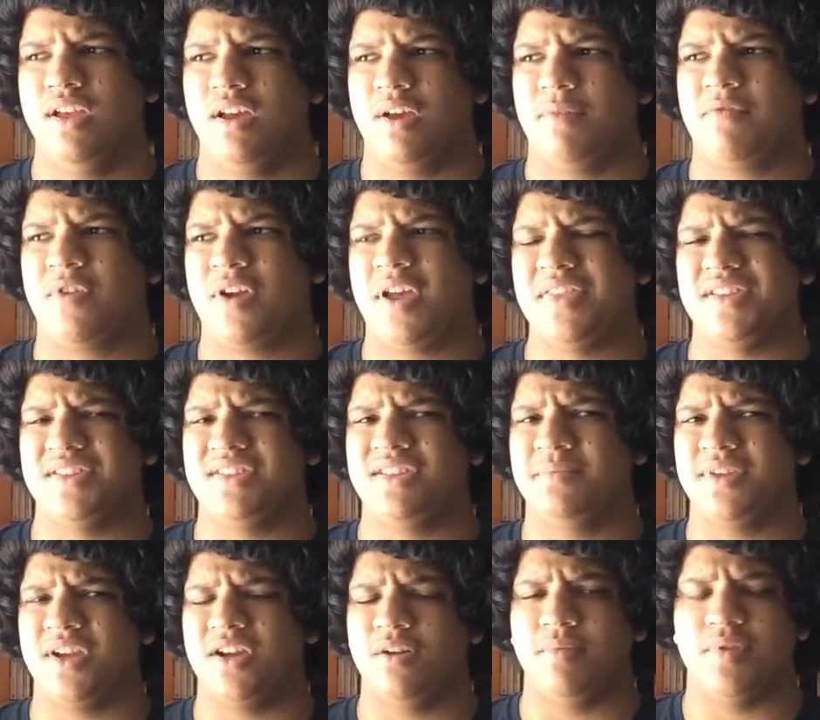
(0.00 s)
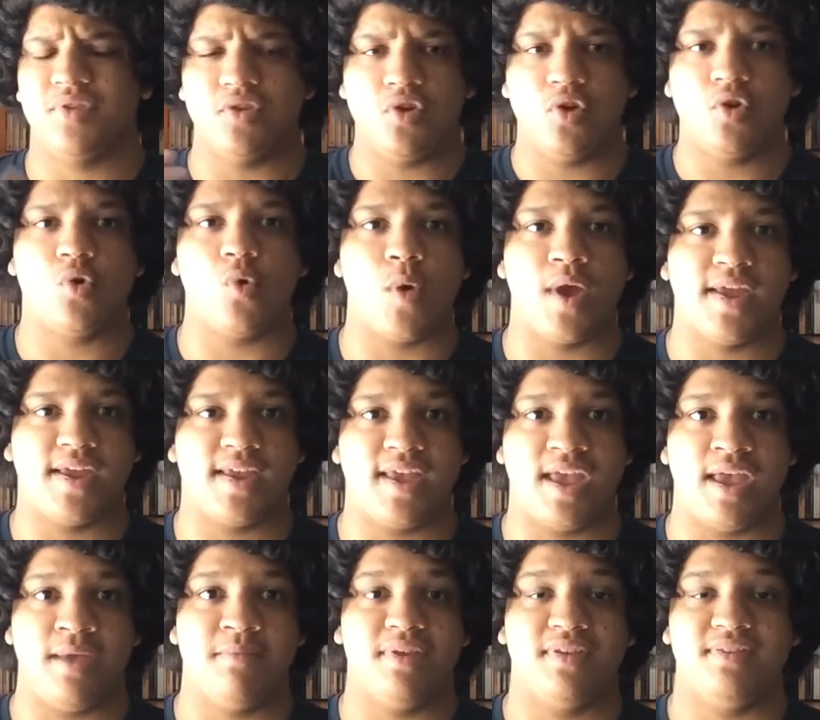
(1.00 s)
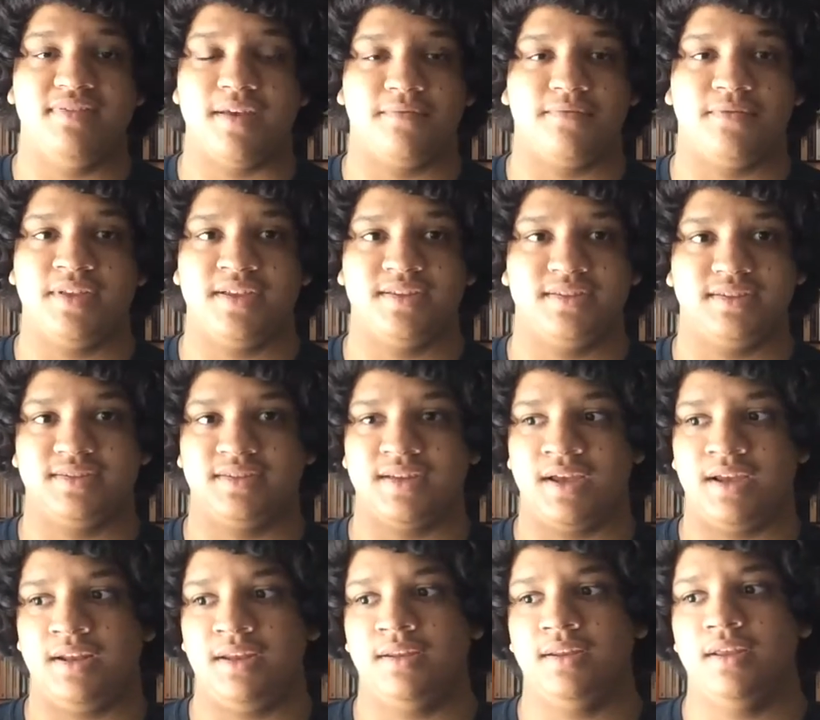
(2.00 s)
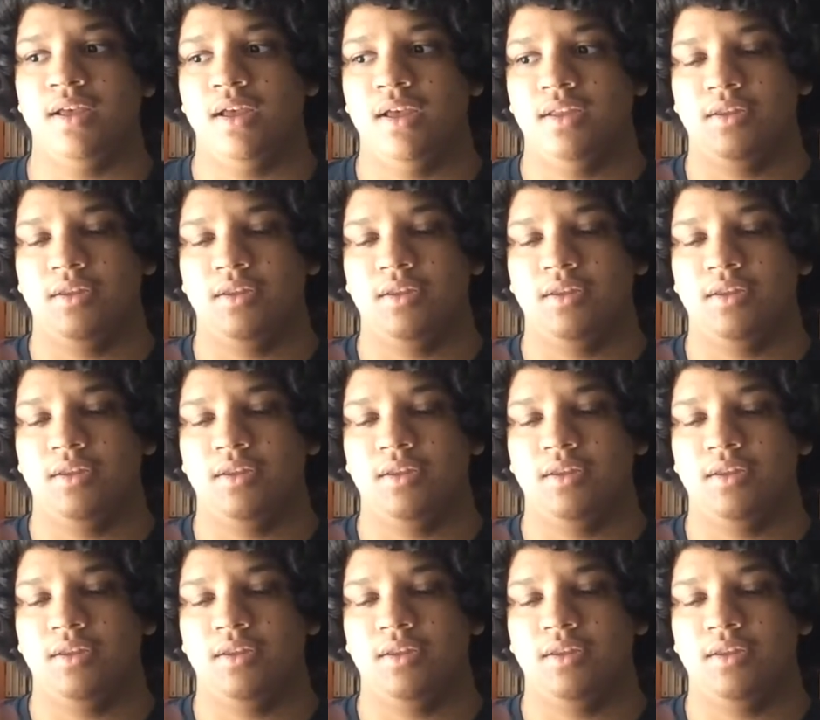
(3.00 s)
I forgot the subtitle, but the new Quake game definitely is exciting